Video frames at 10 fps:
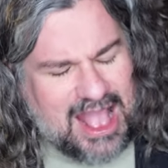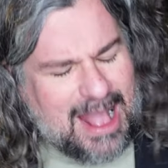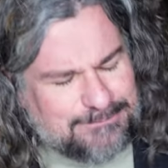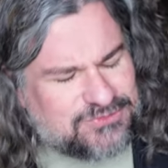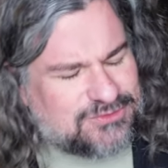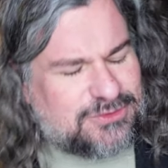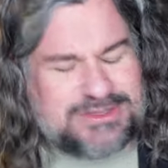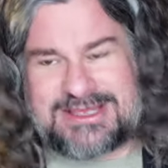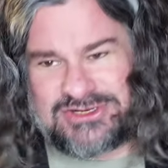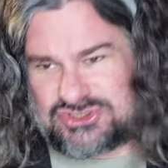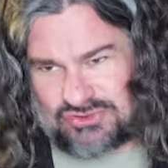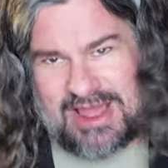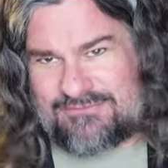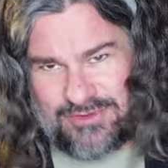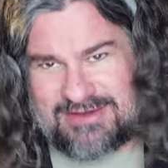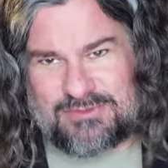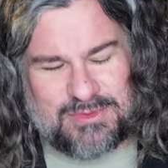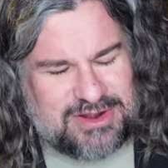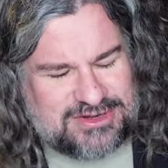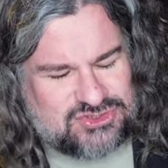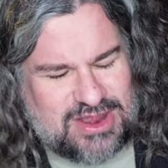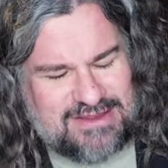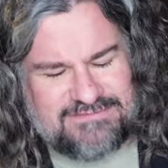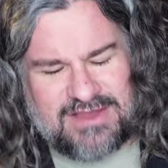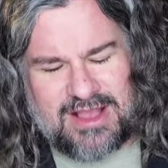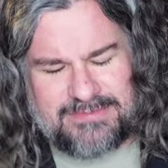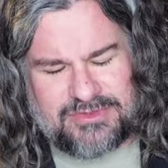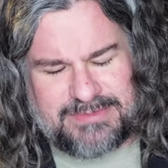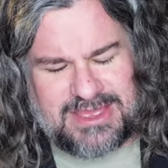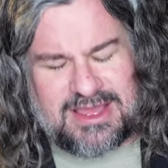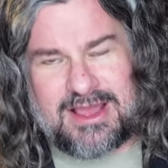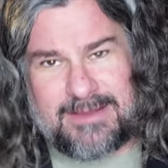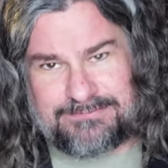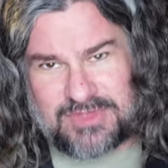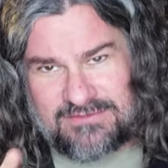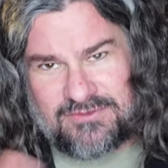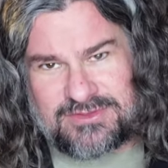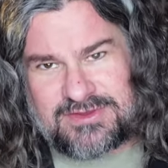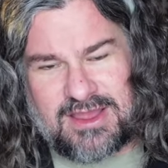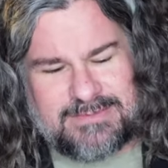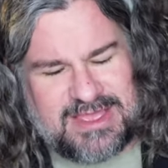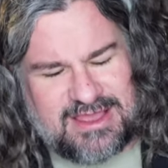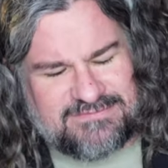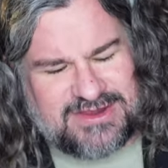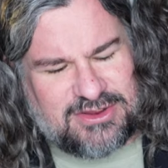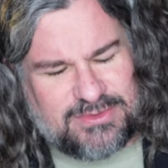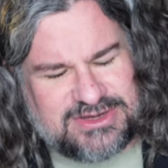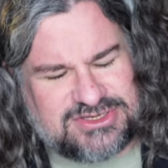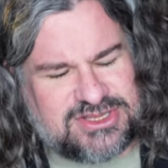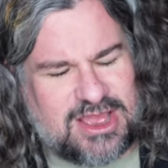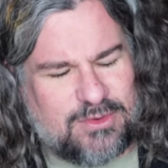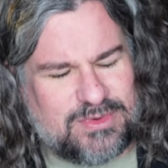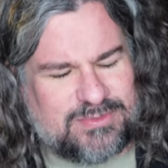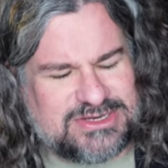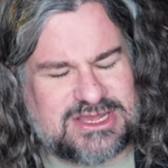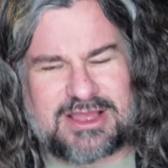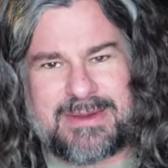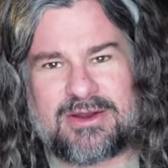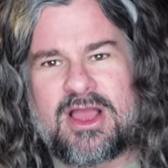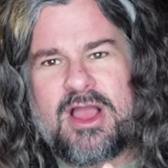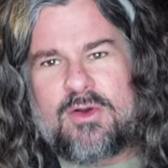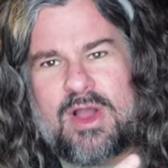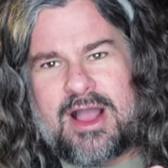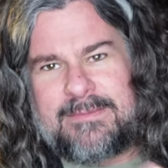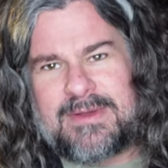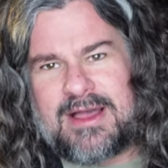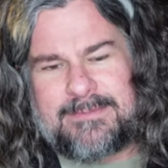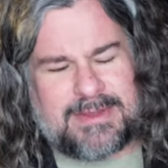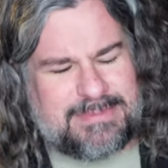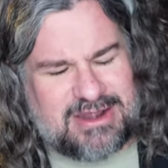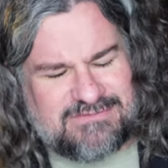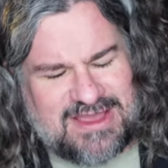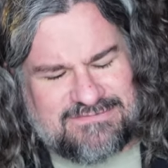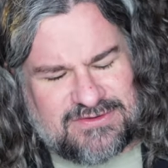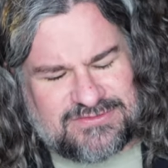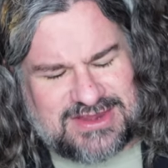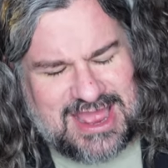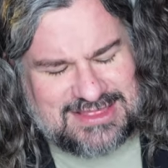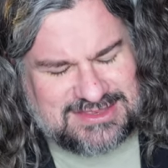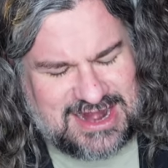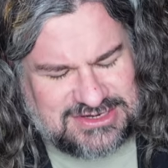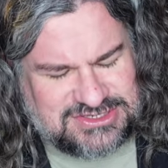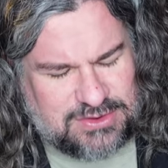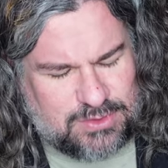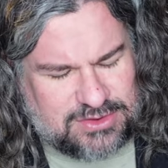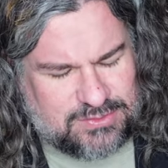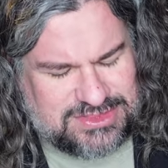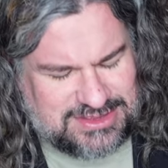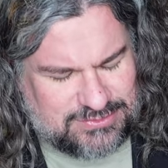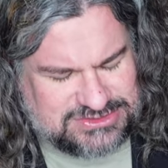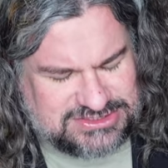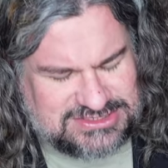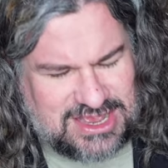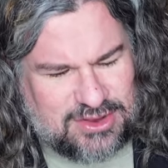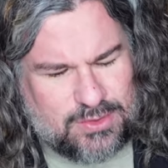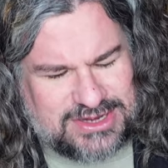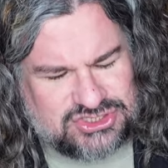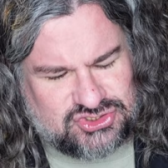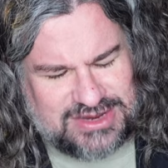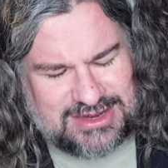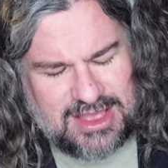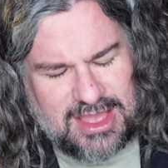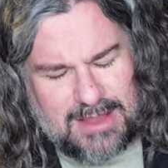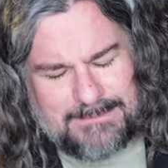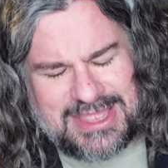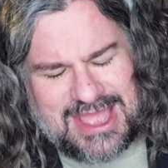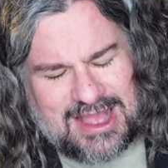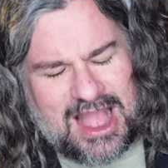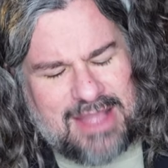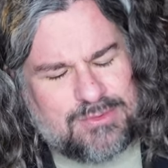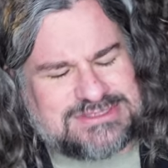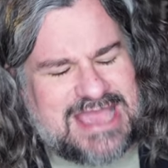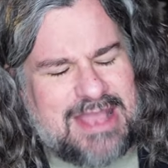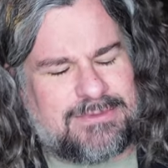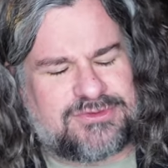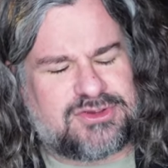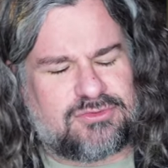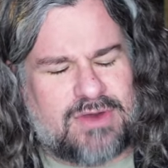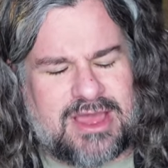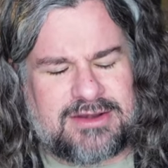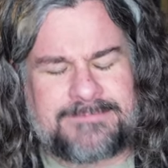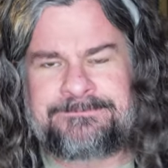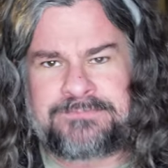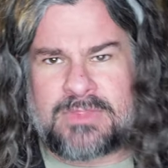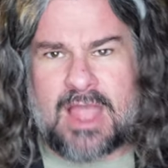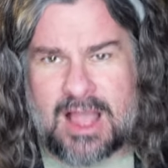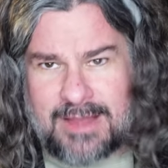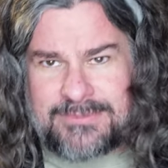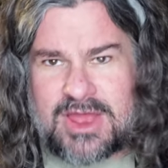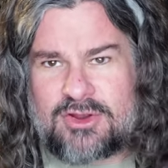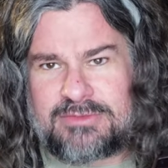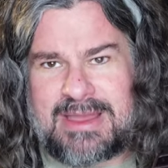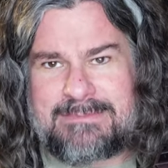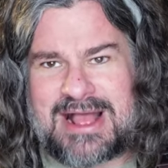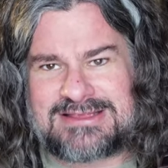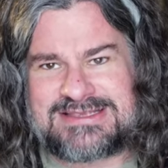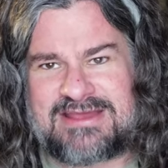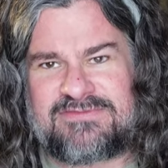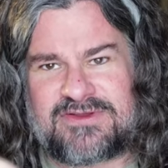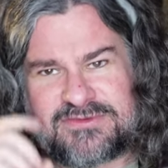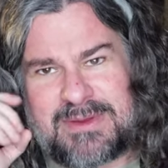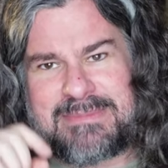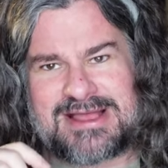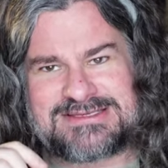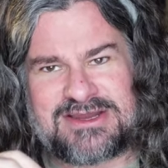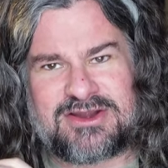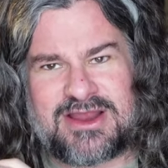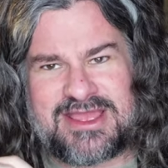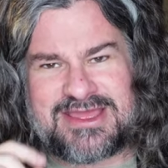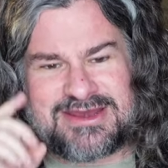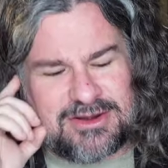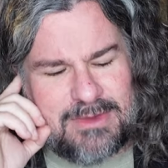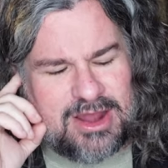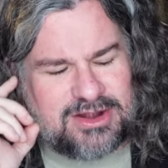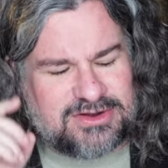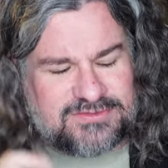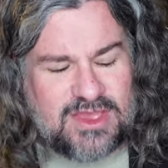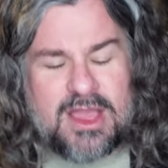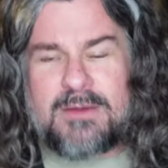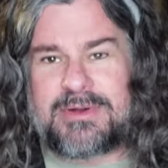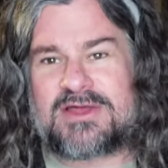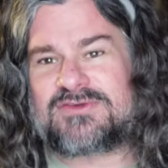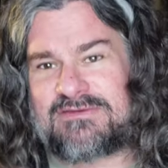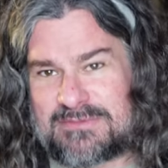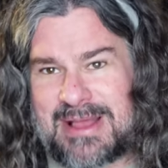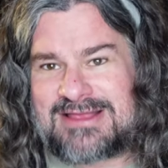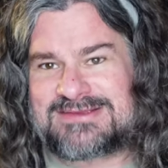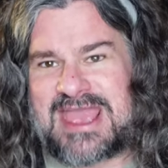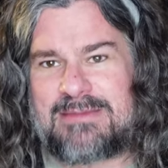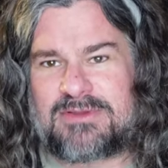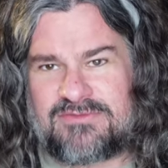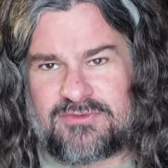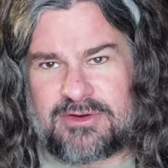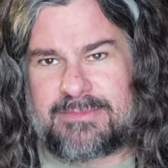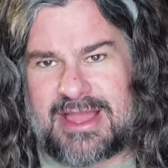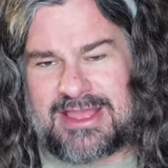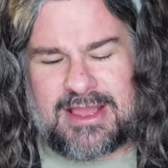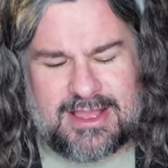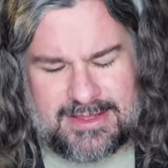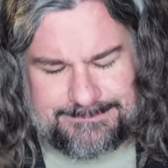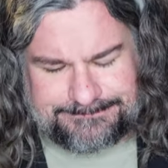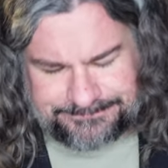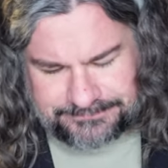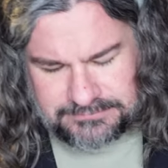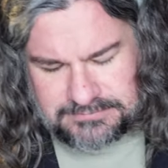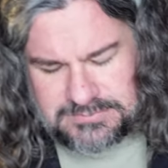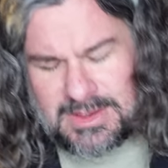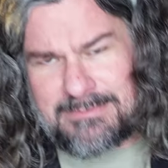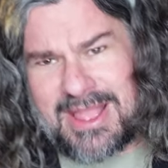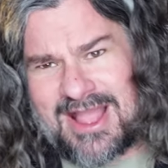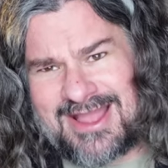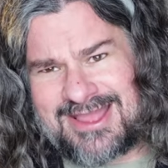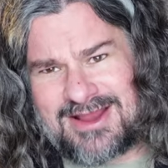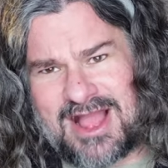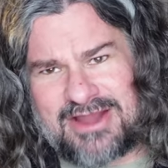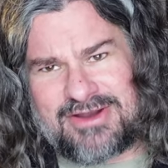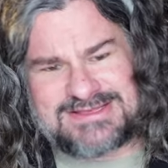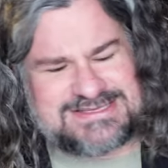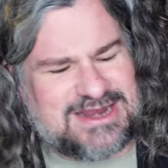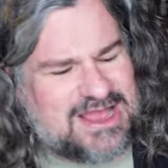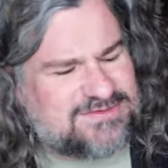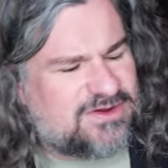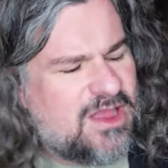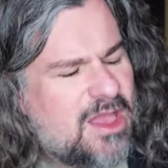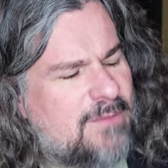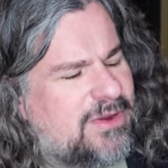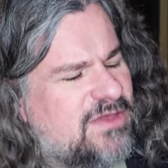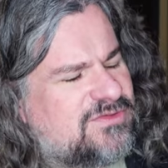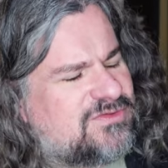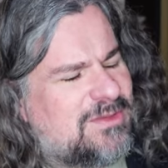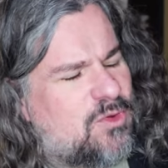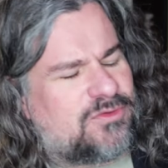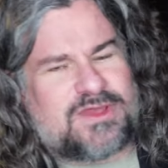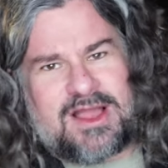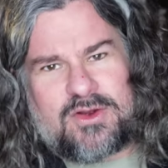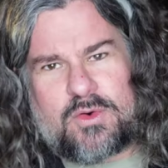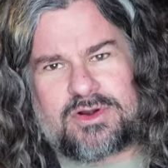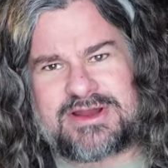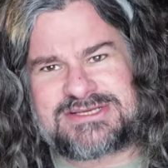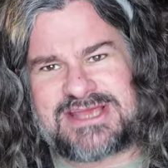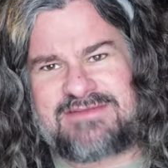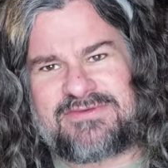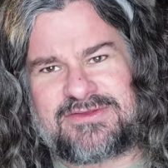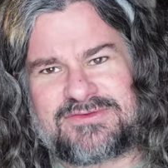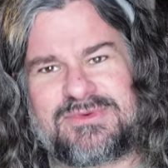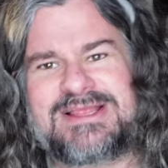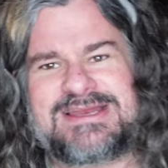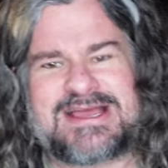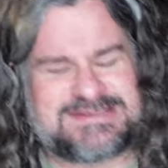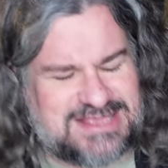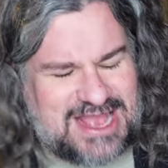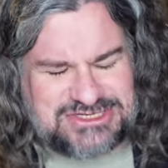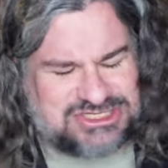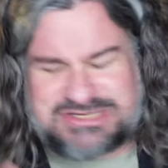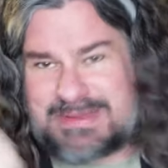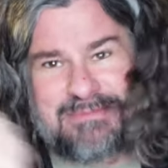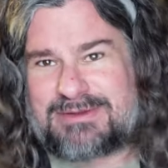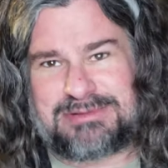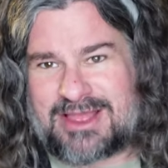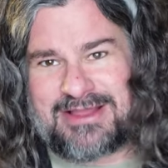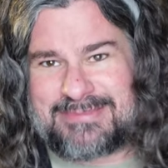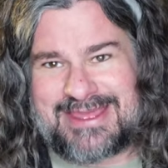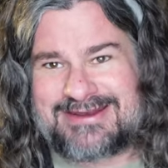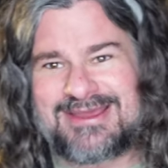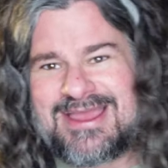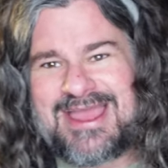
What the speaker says: absolutely can drive whatever we want to drive. There'll be a forthcoming video when we talk about a pair of headphones that I had that actually work with it, which is quite a treat. But yeah, I was able to run not only my balanced headphones, my balanced in-ear monitors, but also I have a balanced cable for my higher-end Sennheiser, but also some old quarter-inch headphones. Really nice to actually just be able to plug them in